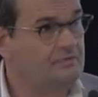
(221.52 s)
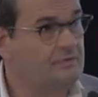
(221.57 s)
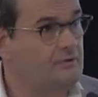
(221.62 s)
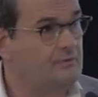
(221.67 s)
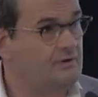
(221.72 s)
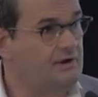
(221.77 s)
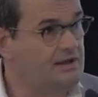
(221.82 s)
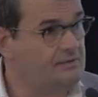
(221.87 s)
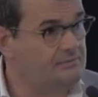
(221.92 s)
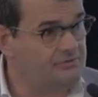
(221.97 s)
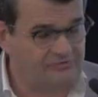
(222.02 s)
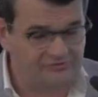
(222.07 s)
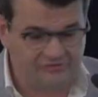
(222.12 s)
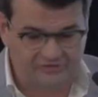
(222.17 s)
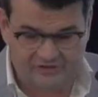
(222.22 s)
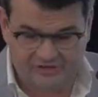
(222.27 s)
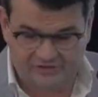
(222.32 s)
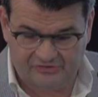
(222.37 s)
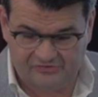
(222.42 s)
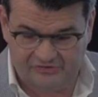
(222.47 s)
There are limits to
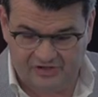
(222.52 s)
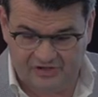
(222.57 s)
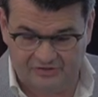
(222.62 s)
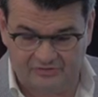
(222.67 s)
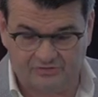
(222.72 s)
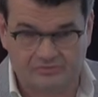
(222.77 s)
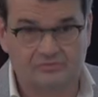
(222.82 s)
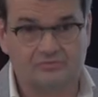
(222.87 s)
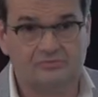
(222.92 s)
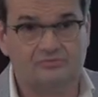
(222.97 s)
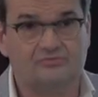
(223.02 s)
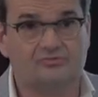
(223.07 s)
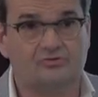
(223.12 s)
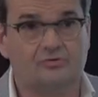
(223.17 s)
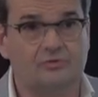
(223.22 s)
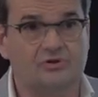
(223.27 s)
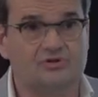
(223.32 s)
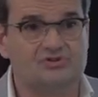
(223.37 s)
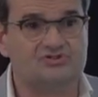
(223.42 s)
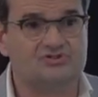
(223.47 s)
the extent
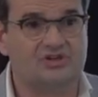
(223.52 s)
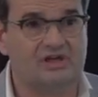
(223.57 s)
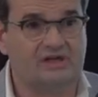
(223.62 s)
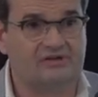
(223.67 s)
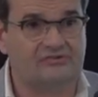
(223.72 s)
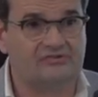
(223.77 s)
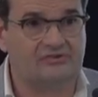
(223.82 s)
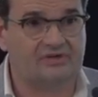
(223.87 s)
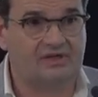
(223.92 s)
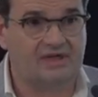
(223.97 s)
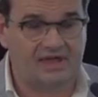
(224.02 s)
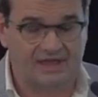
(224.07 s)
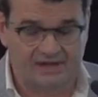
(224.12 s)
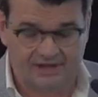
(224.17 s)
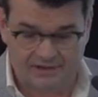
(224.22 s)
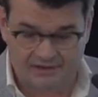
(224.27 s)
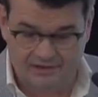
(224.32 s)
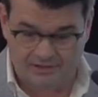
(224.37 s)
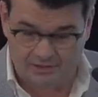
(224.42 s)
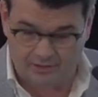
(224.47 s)
to which texts
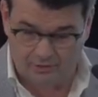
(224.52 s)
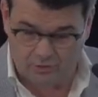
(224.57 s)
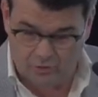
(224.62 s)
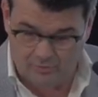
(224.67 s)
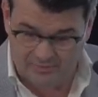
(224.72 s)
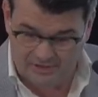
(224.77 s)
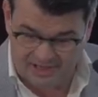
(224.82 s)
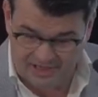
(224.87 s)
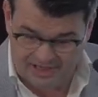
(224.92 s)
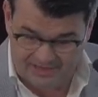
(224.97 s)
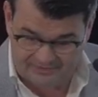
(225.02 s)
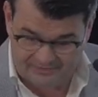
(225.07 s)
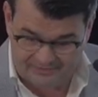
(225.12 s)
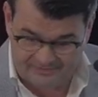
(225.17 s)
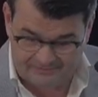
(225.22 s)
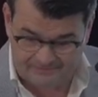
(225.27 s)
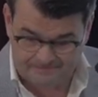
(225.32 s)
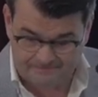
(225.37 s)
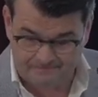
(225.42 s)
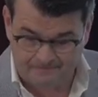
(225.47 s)
can illuminate,
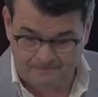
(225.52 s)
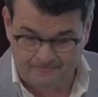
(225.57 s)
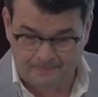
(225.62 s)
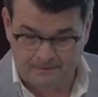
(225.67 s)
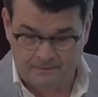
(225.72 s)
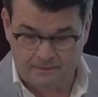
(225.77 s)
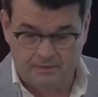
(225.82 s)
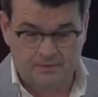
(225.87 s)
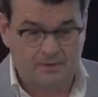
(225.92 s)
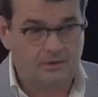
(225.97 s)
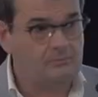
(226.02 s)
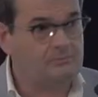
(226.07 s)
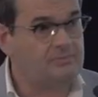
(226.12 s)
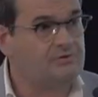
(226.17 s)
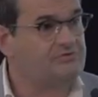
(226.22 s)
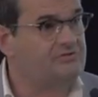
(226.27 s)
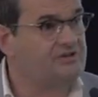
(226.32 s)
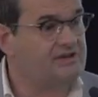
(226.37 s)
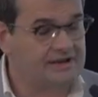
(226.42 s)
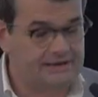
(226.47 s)

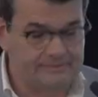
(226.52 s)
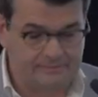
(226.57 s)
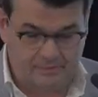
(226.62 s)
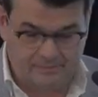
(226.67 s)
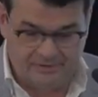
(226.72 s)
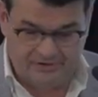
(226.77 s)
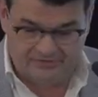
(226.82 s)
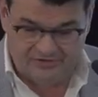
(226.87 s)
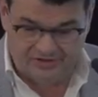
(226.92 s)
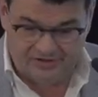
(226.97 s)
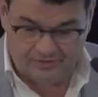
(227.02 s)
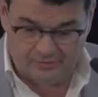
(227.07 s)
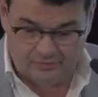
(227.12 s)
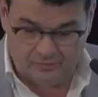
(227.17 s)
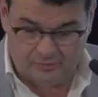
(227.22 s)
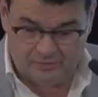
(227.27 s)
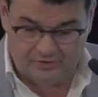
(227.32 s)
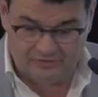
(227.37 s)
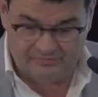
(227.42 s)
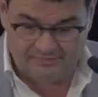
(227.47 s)
particularly when we deal
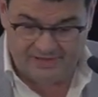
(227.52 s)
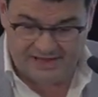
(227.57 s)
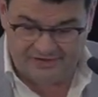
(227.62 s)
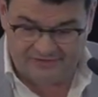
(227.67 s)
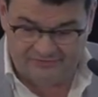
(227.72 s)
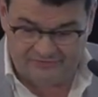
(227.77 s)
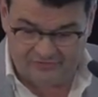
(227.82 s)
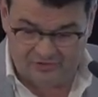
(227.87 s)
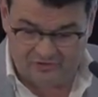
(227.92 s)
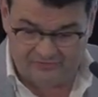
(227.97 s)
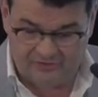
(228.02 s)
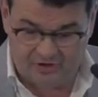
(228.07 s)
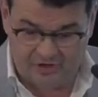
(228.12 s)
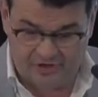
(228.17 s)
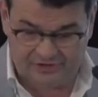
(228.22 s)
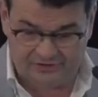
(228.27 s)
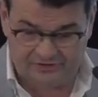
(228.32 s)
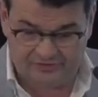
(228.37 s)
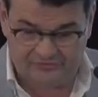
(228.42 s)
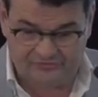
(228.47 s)
with matters of
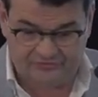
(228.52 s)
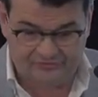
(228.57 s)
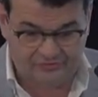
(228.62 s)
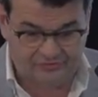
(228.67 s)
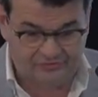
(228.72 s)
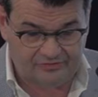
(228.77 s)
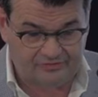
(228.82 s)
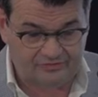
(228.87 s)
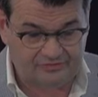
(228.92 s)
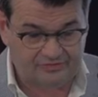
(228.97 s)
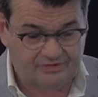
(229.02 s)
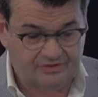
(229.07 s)
high concern.